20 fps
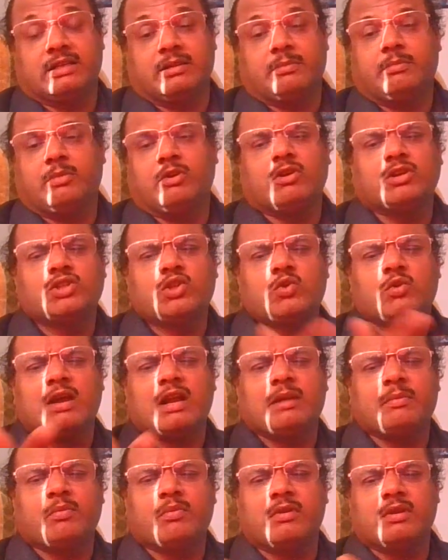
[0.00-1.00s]
because you
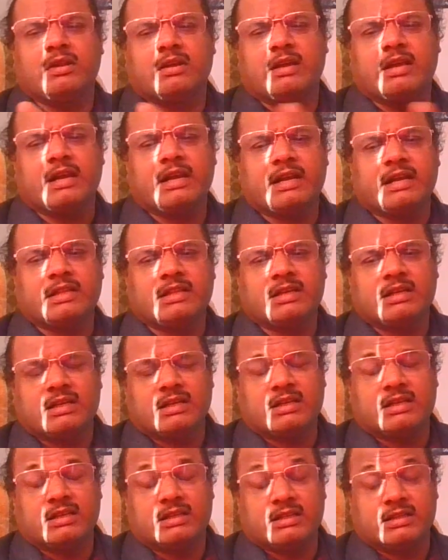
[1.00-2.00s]
can't create
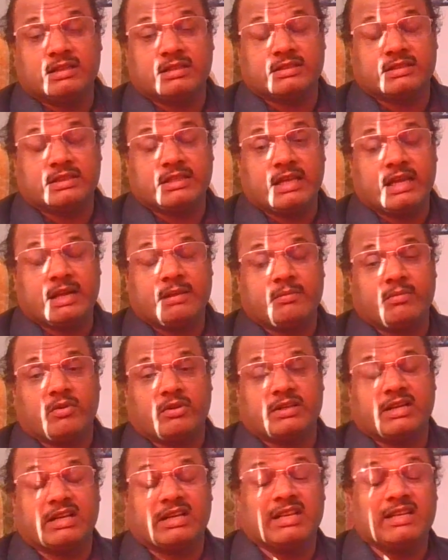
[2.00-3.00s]
the CRM
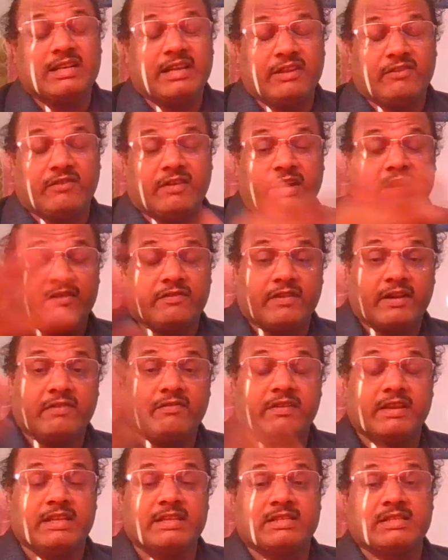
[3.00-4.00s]
project in different
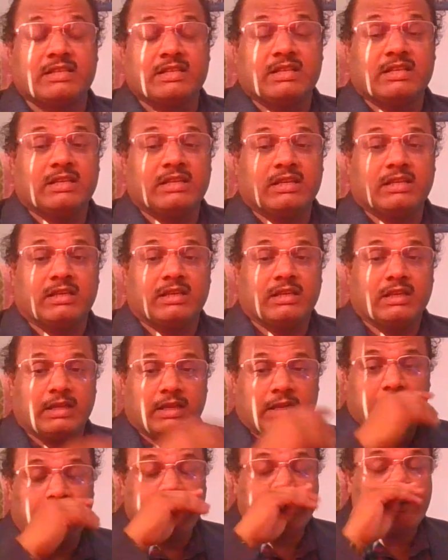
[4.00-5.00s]
ways.
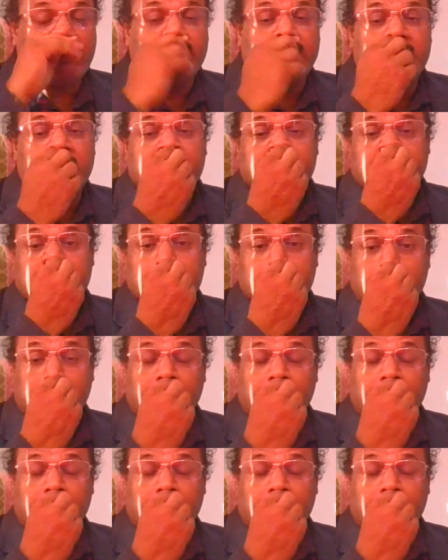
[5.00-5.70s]
Different way means